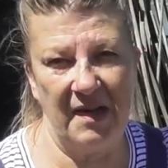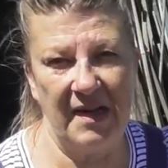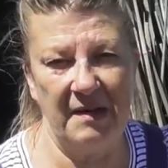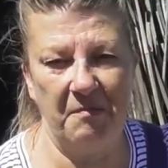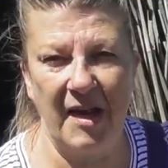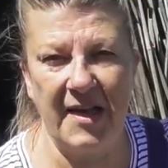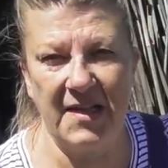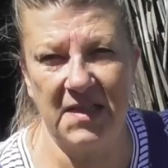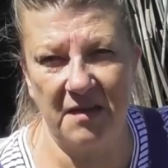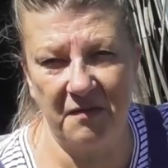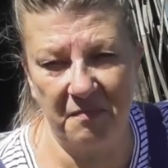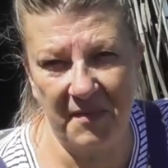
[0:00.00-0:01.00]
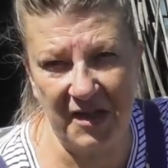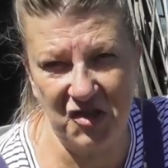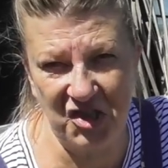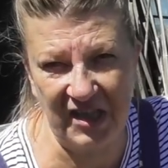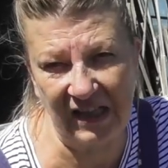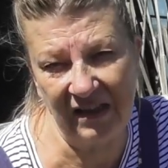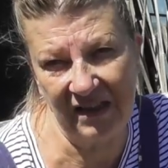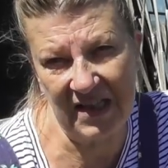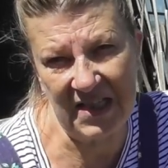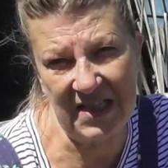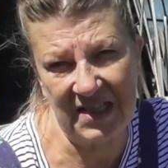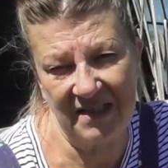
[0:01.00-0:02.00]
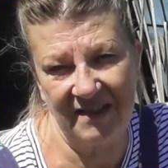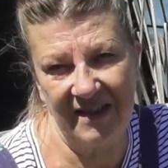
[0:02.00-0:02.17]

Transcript: in place of my gigantes